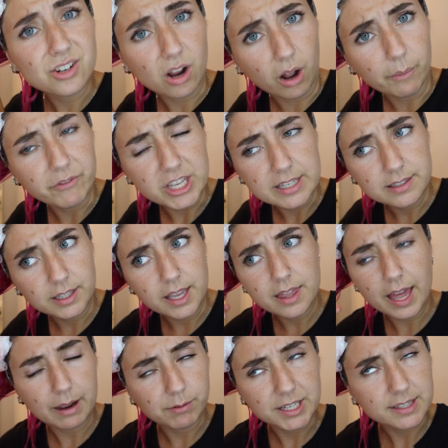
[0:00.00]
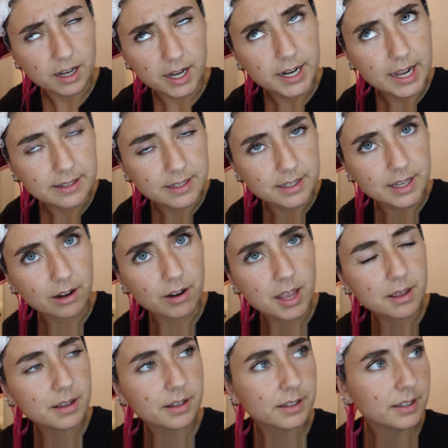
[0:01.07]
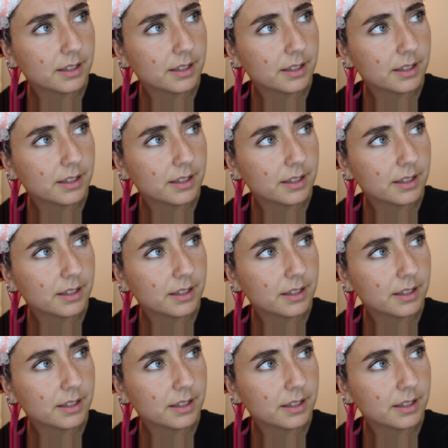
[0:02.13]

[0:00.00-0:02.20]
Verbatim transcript: obviously, that was unnecessary.